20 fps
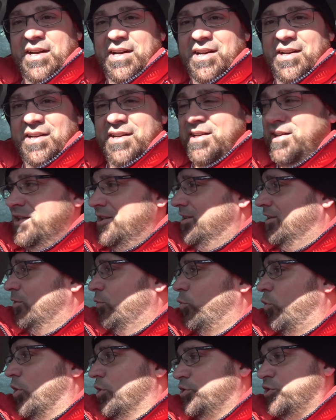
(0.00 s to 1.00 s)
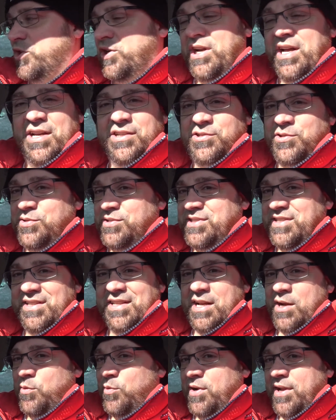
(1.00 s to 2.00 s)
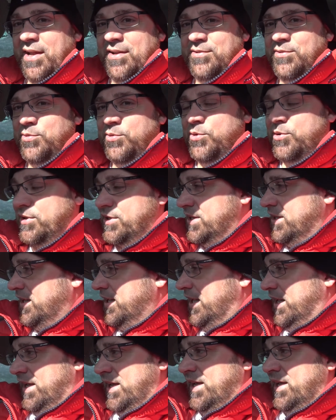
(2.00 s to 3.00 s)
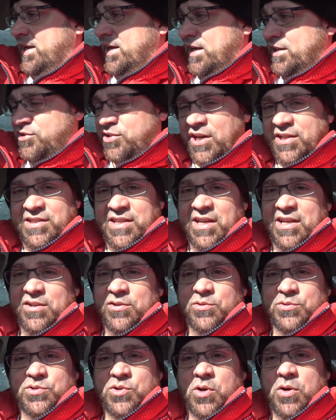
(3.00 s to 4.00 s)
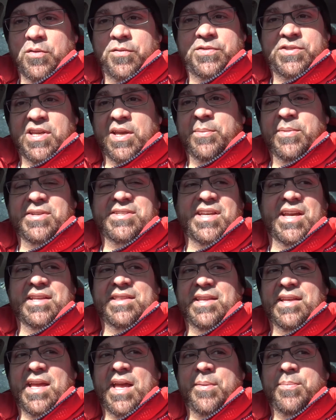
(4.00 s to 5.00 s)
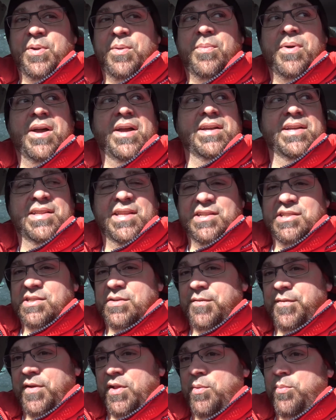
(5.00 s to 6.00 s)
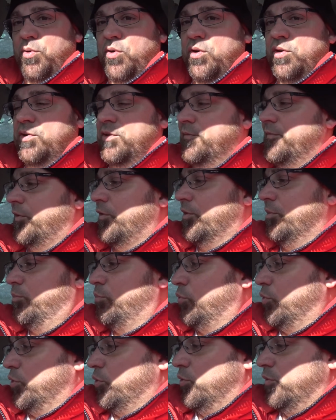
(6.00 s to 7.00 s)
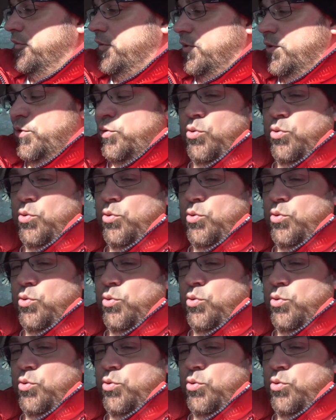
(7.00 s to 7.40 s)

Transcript: uh, washer nozzles did not work out too good. I tried taking those off. Same exact thing happened to mine. They just fell apart. Very brittle, very